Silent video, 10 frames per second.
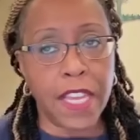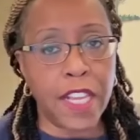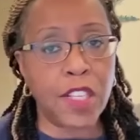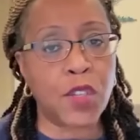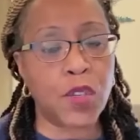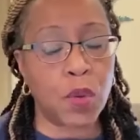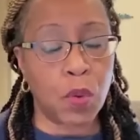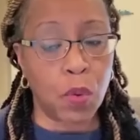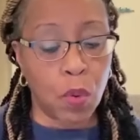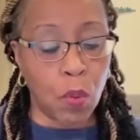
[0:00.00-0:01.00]
is
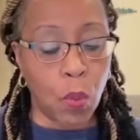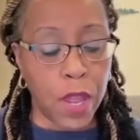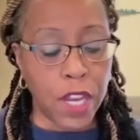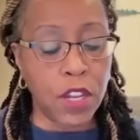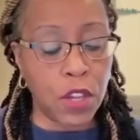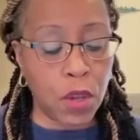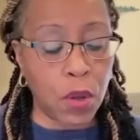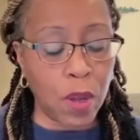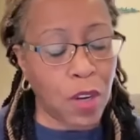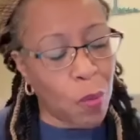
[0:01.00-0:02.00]
when
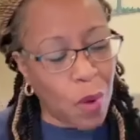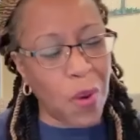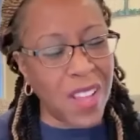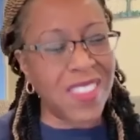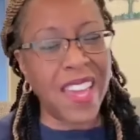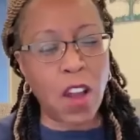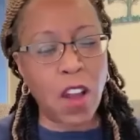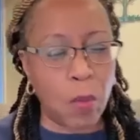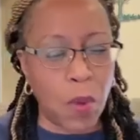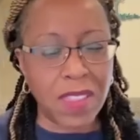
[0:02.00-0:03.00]
you, one
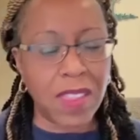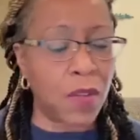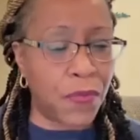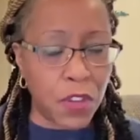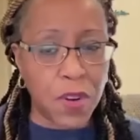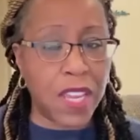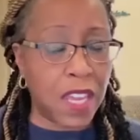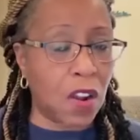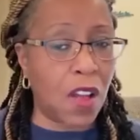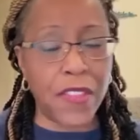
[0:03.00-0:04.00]
thing, okay, one thing for you to
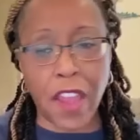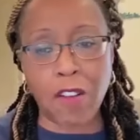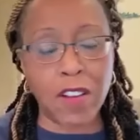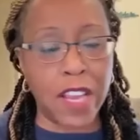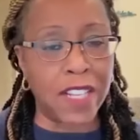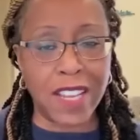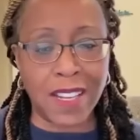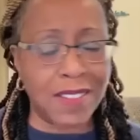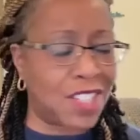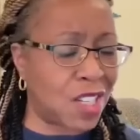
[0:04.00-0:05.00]
get on there and,
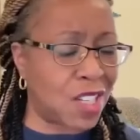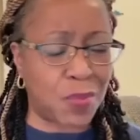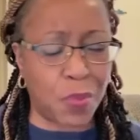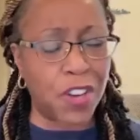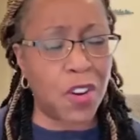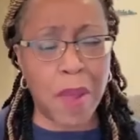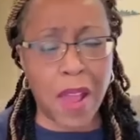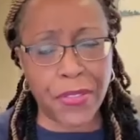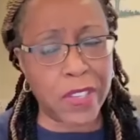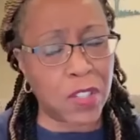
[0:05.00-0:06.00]
and just run your
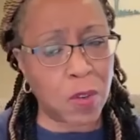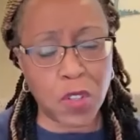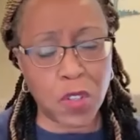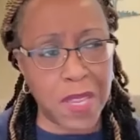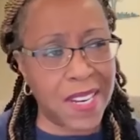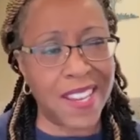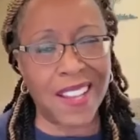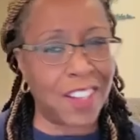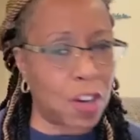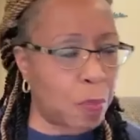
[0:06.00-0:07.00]
mouth on social
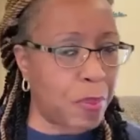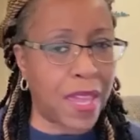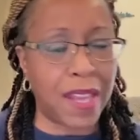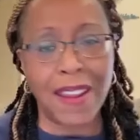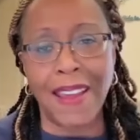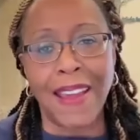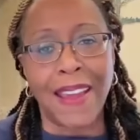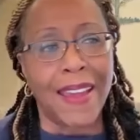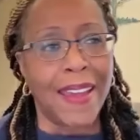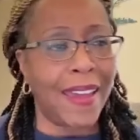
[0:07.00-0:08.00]
media a little bit.
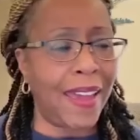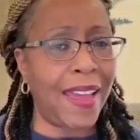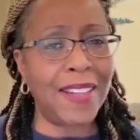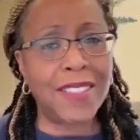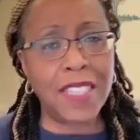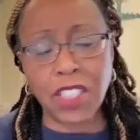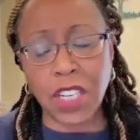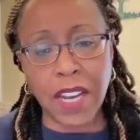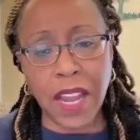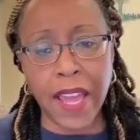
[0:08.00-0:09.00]
And
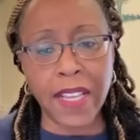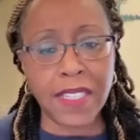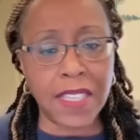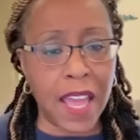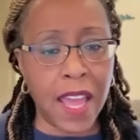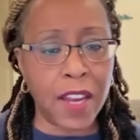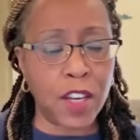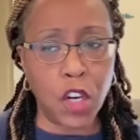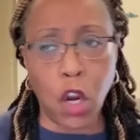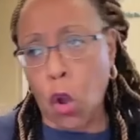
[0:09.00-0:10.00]
DiJonai
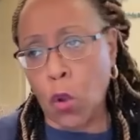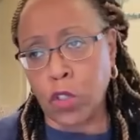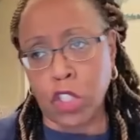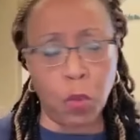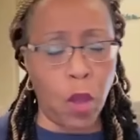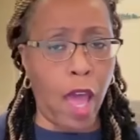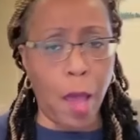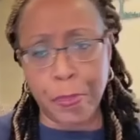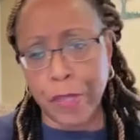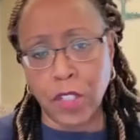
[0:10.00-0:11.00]
said, you know, see what
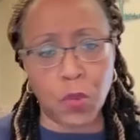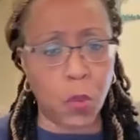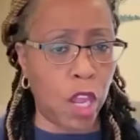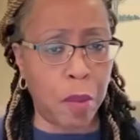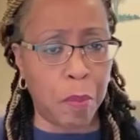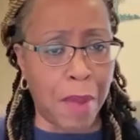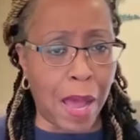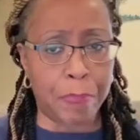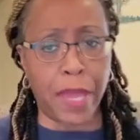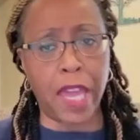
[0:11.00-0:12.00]
happens when
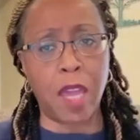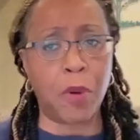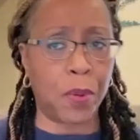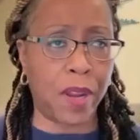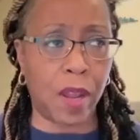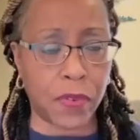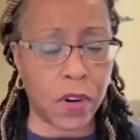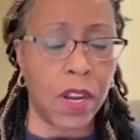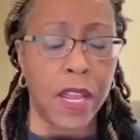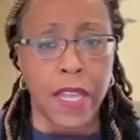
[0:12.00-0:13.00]
my babe or
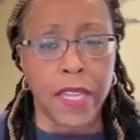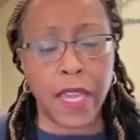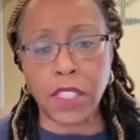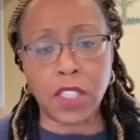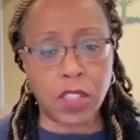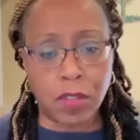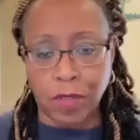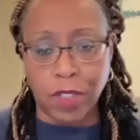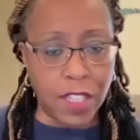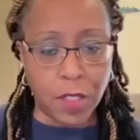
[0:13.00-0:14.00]
whatever gets,
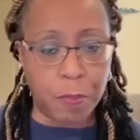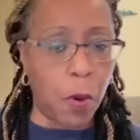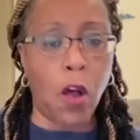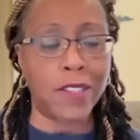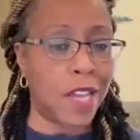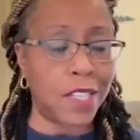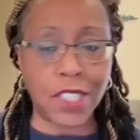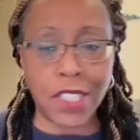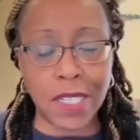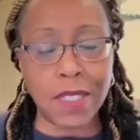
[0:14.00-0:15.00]
gets ball
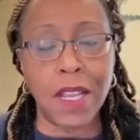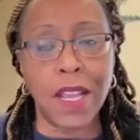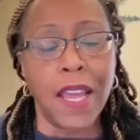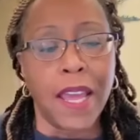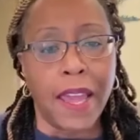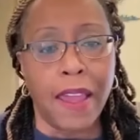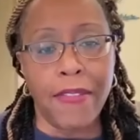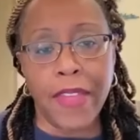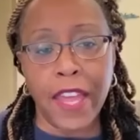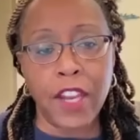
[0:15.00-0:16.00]
touches.
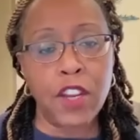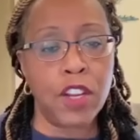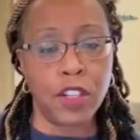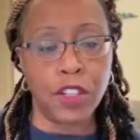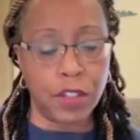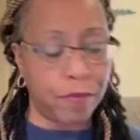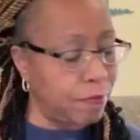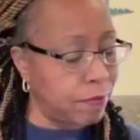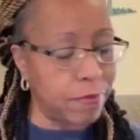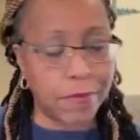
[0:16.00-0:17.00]
And then
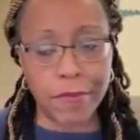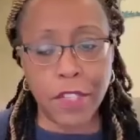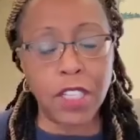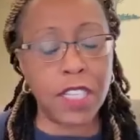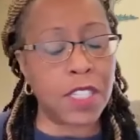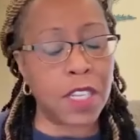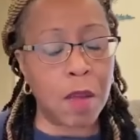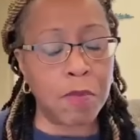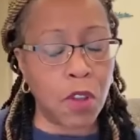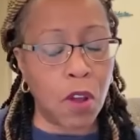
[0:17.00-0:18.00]

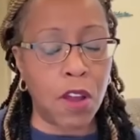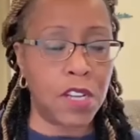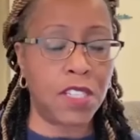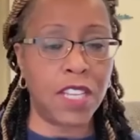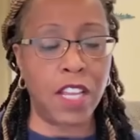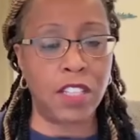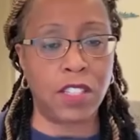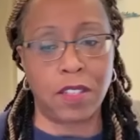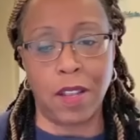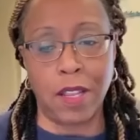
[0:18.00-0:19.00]
NaLyssa comes on and
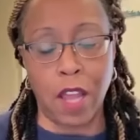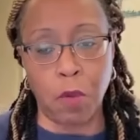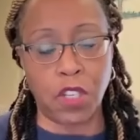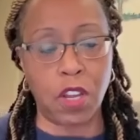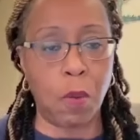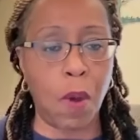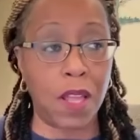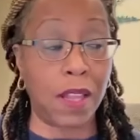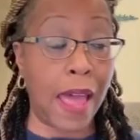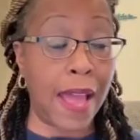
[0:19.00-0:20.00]
says, yeah, it was good
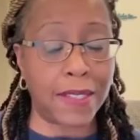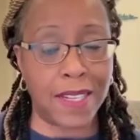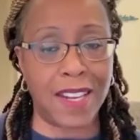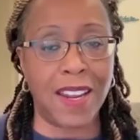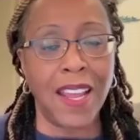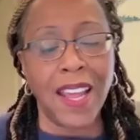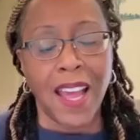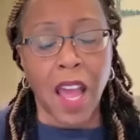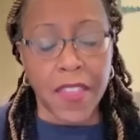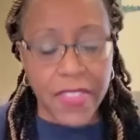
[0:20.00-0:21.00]
while it lasted.
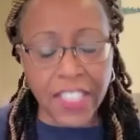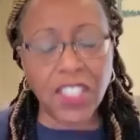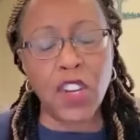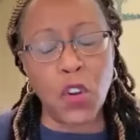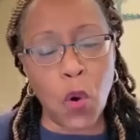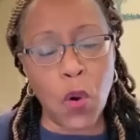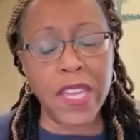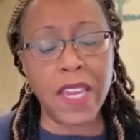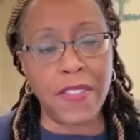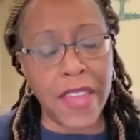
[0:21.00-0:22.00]
That's
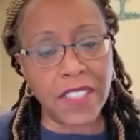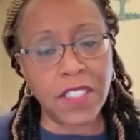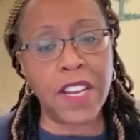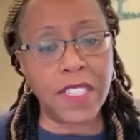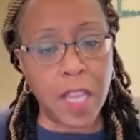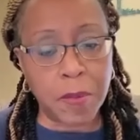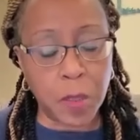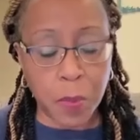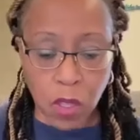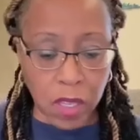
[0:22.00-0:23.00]
annoying and that's
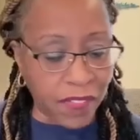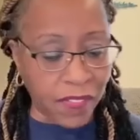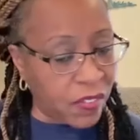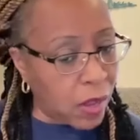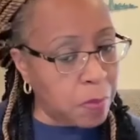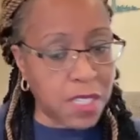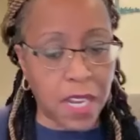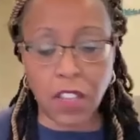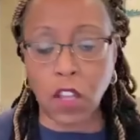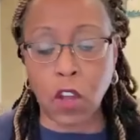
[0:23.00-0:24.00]
unacceptable. And if I'm
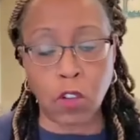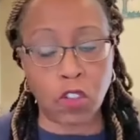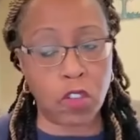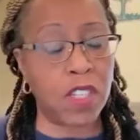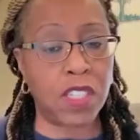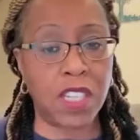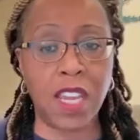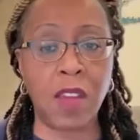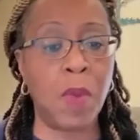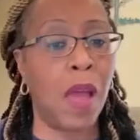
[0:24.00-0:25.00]
setting the culture of this
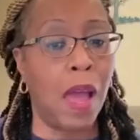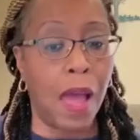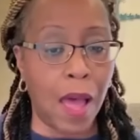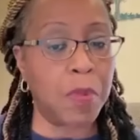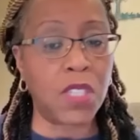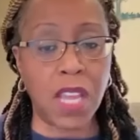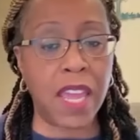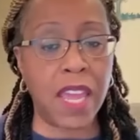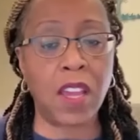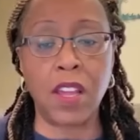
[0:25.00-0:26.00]
team, I'm
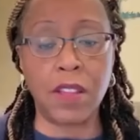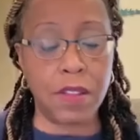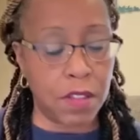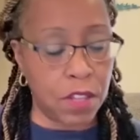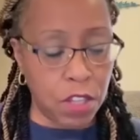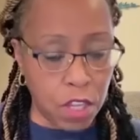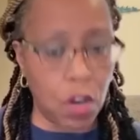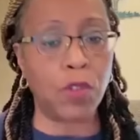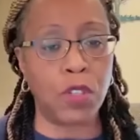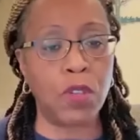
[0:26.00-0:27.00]
saying, you
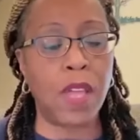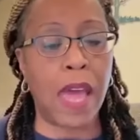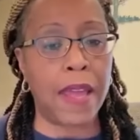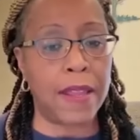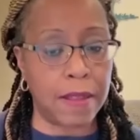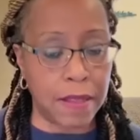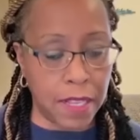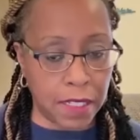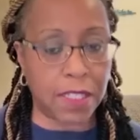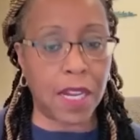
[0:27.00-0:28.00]
don't do that,
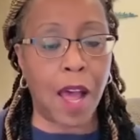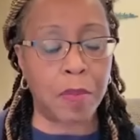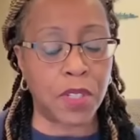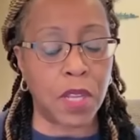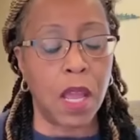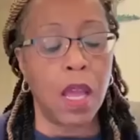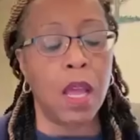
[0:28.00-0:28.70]
it stops.